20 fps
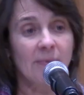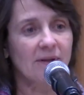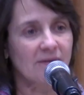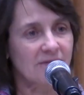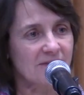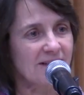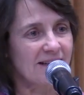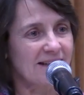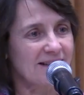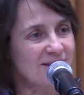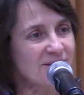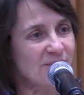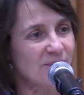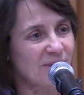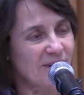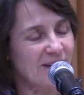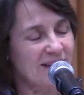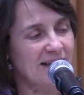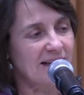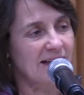of stints
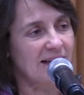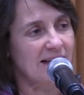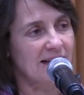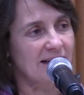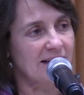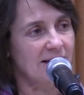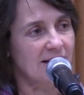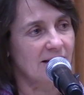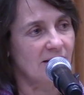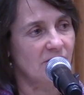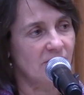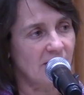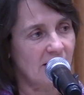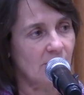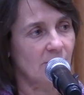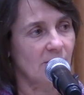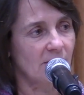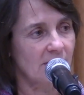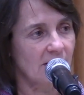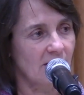working in the
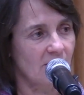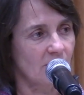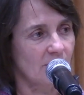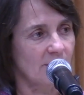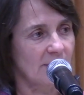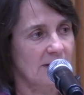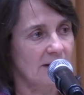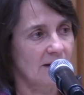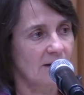federal government,